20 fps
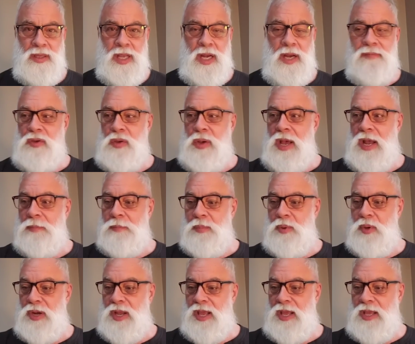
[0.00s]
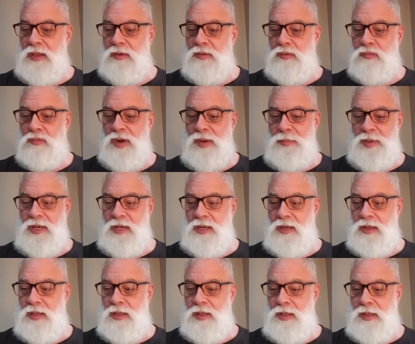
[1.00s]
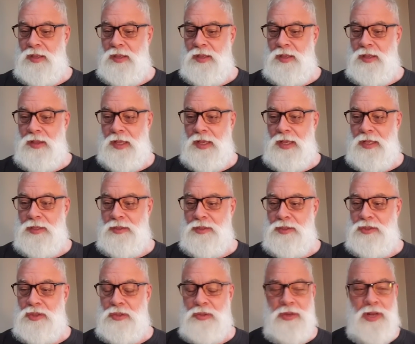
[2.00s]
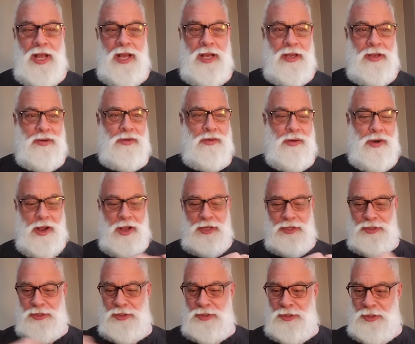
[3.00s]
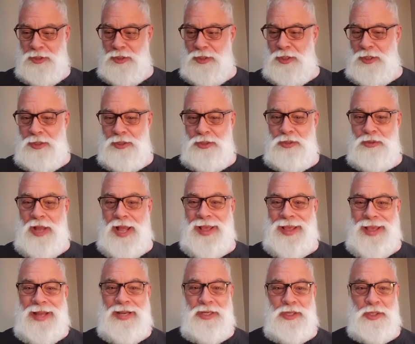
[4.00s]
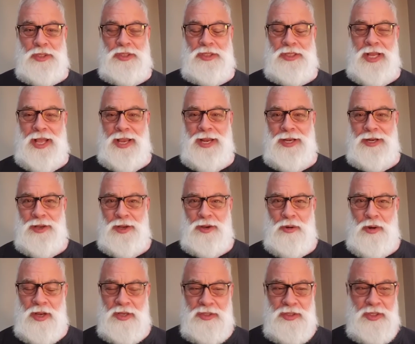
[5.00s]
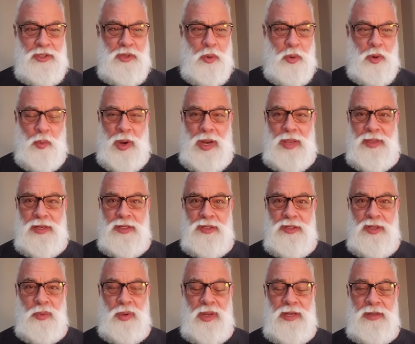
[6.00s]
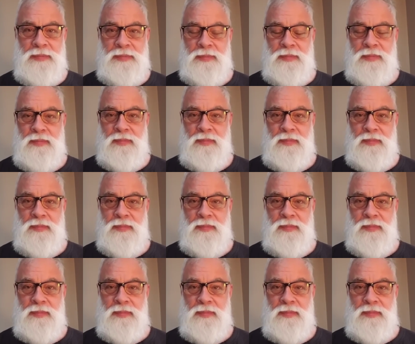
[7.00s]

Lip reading: And if you got to put a ribbon, like a do not cross, do not enter sign across the doorway, then do it.